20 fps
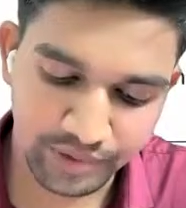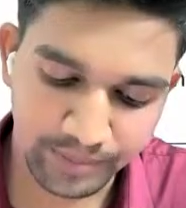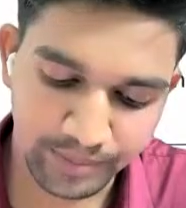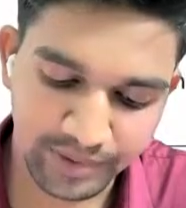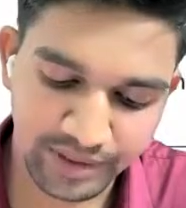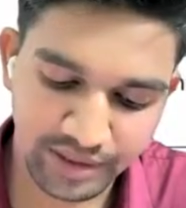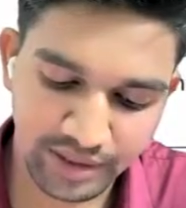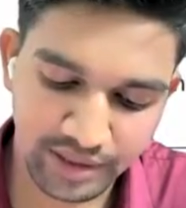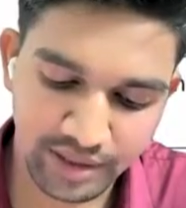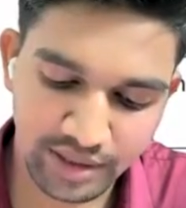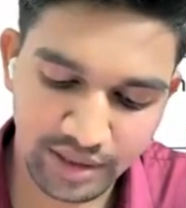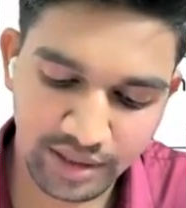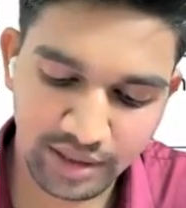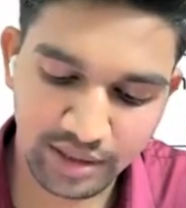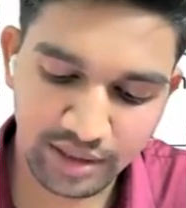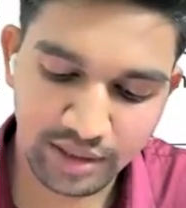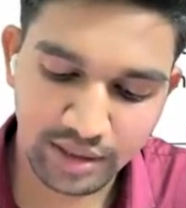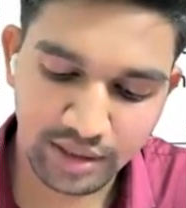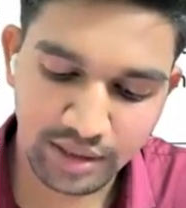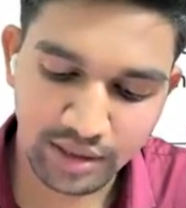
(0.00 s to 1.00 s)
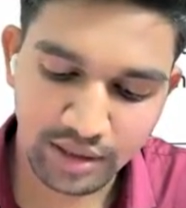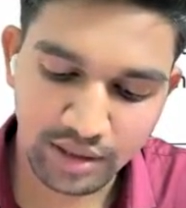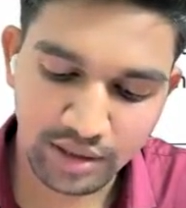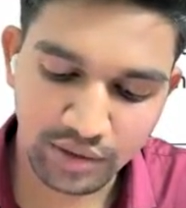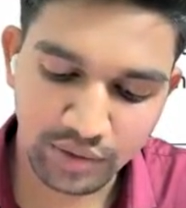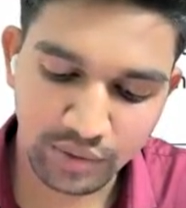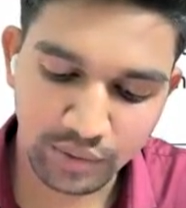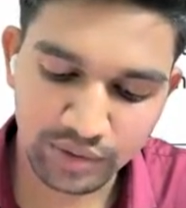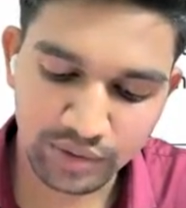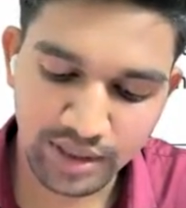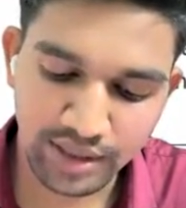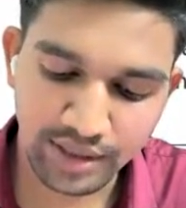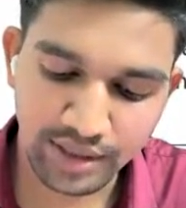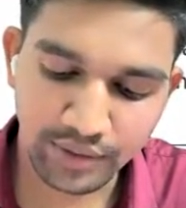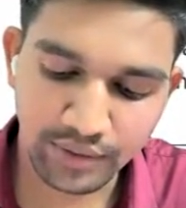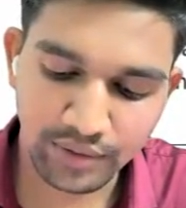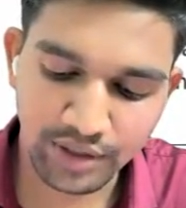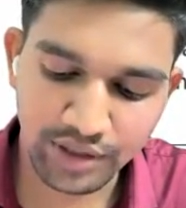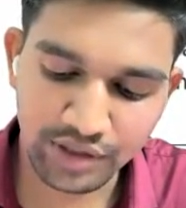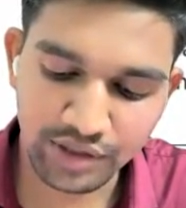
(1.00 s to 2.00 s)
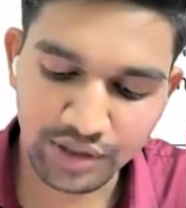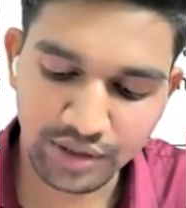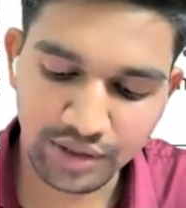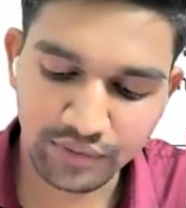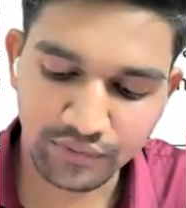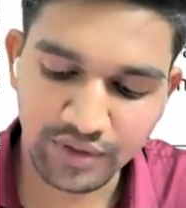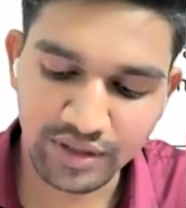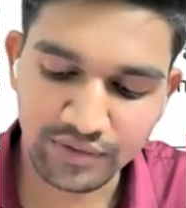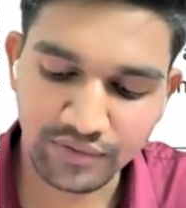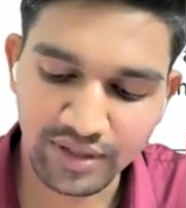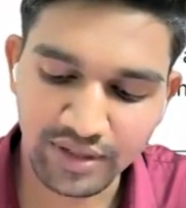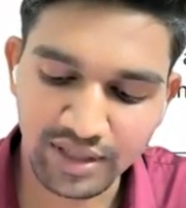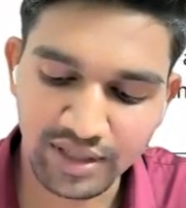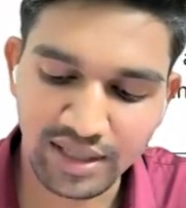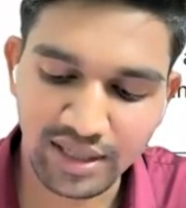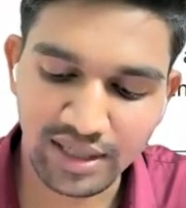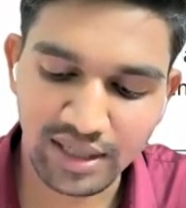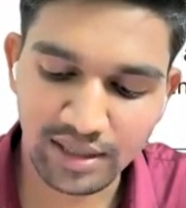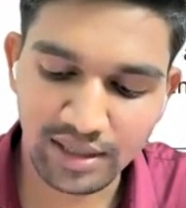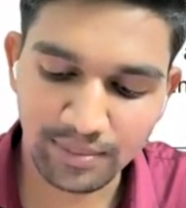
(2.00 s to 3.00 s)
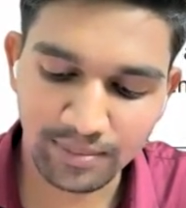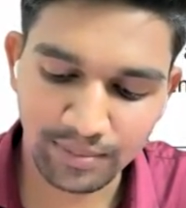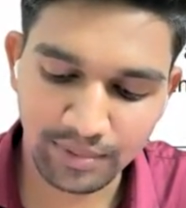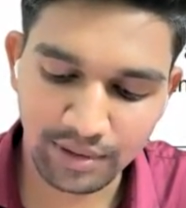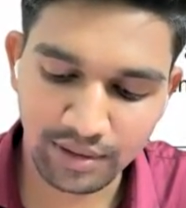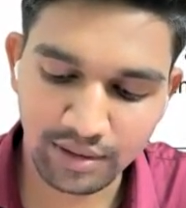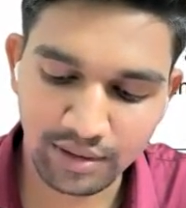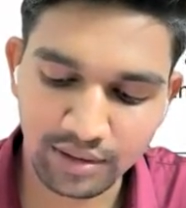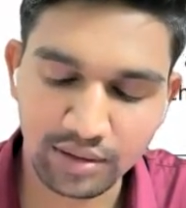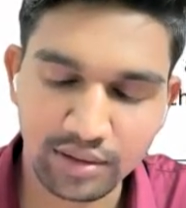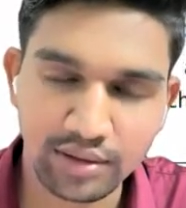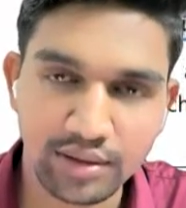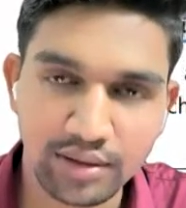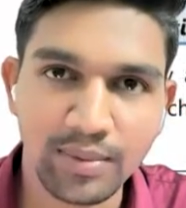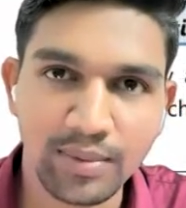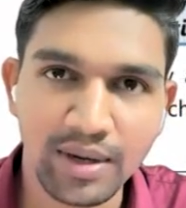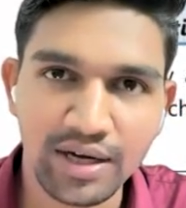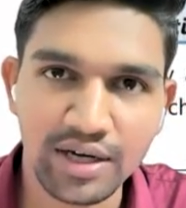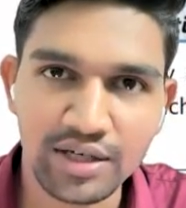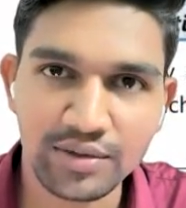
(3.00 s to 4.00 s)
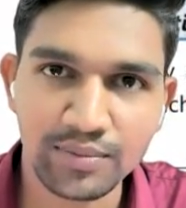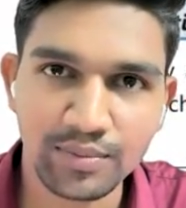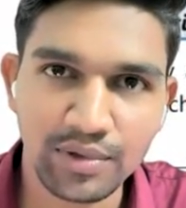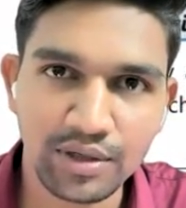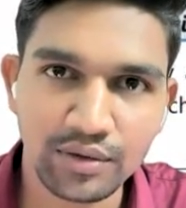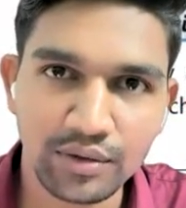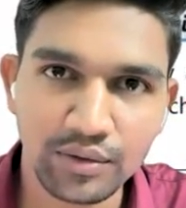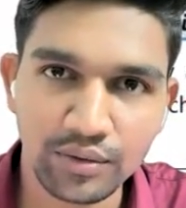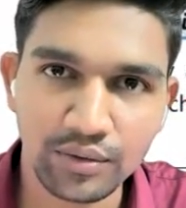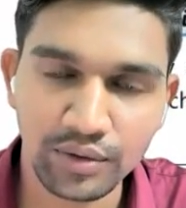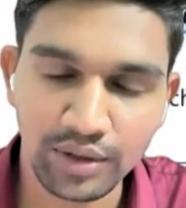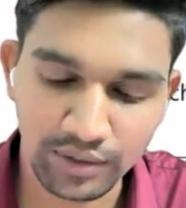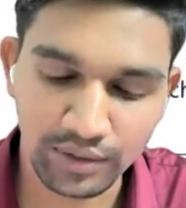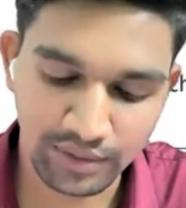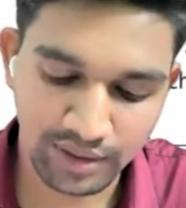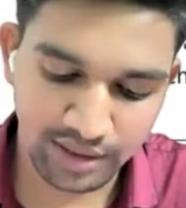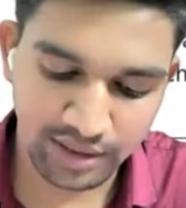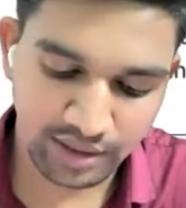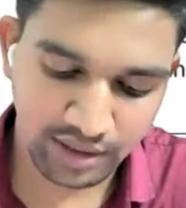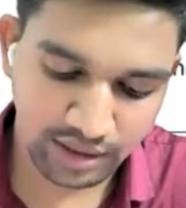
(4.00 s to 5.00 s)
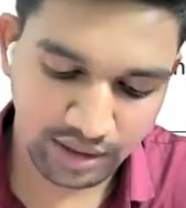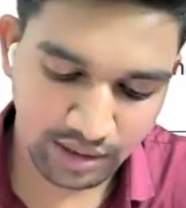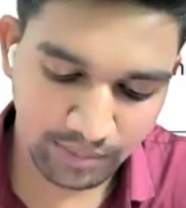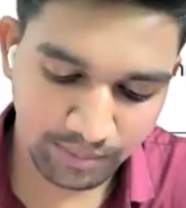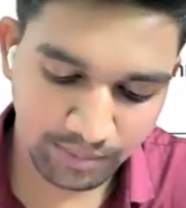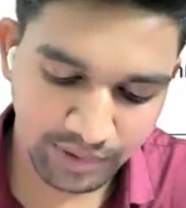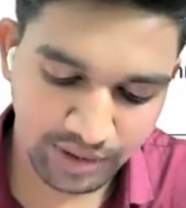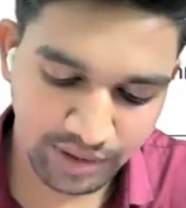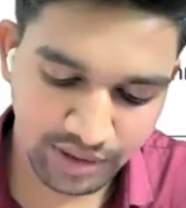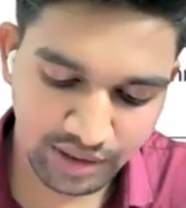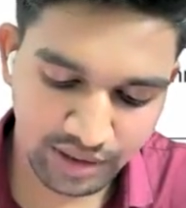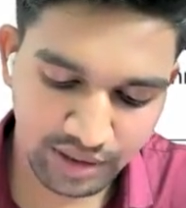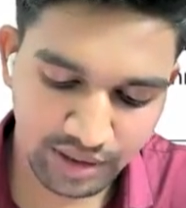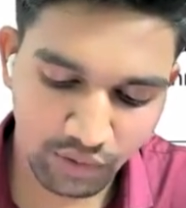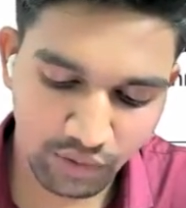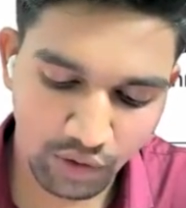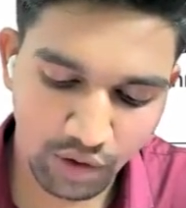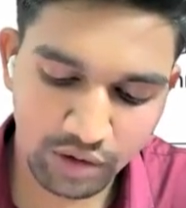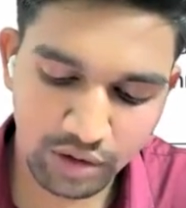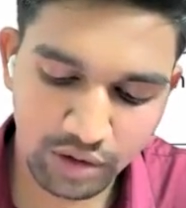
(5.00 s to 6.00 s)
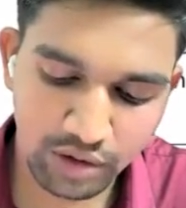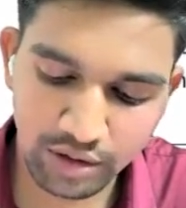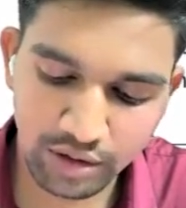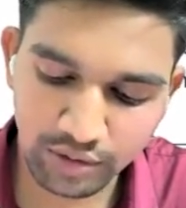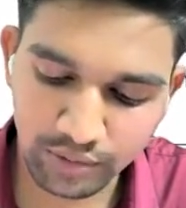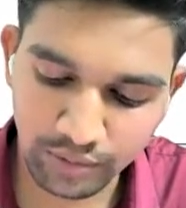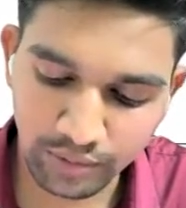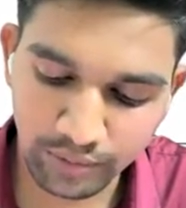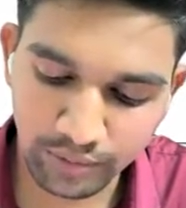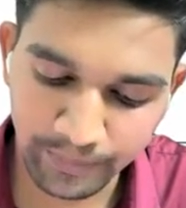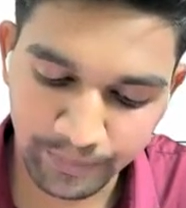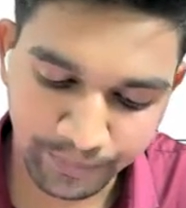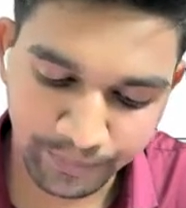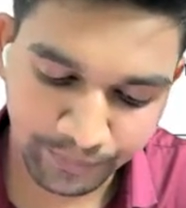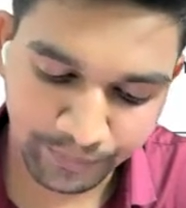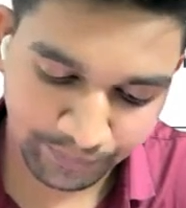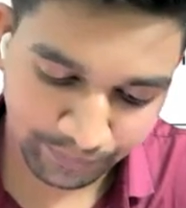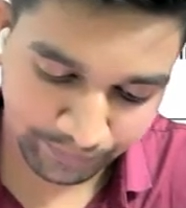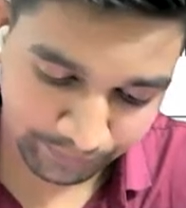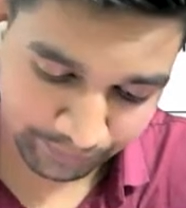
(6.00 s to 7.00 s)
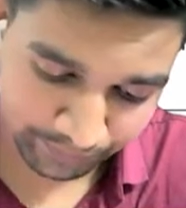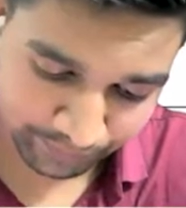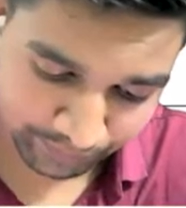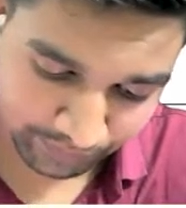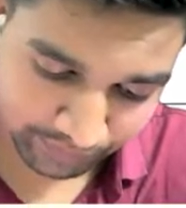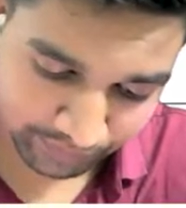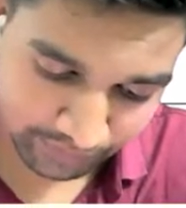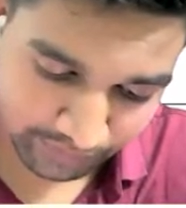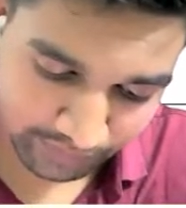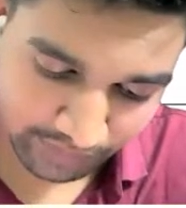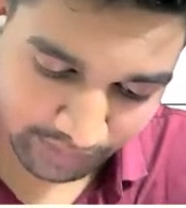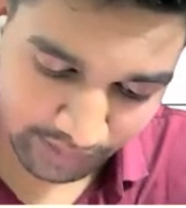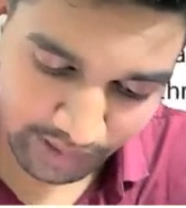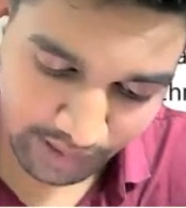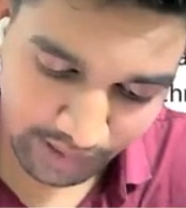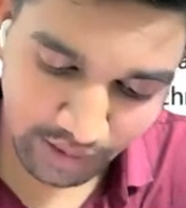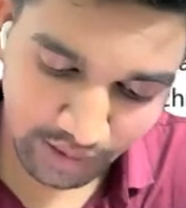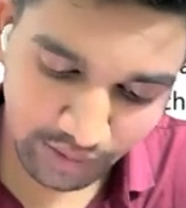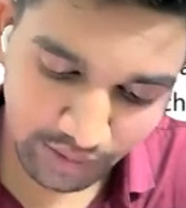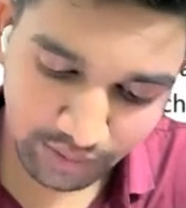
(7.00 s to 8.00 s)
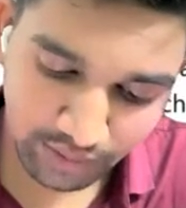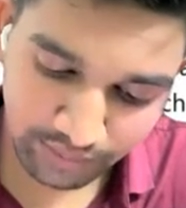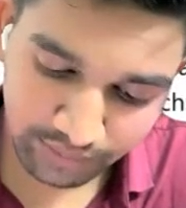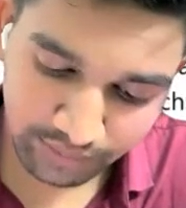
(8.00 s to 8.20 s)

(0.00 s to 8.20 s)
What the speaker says: internal rules and regulation which will help the management to regulate the company in order to have